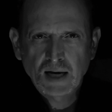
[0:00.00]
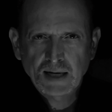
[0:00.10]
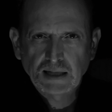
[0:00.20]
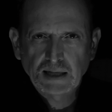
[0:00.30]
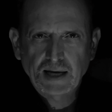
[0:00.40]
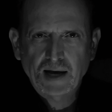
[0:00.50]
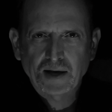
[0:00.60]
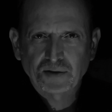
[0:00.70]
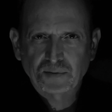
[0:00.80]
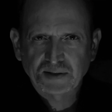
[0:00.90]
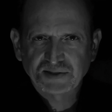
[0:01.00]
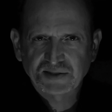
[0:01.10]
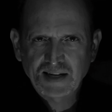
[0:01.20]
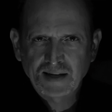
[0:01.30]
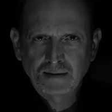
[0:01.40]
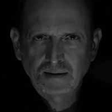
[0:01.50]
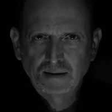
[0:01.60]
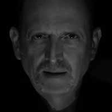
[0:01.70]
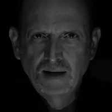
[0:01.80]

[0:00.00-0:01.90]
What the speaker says: cunningly I thrust it in.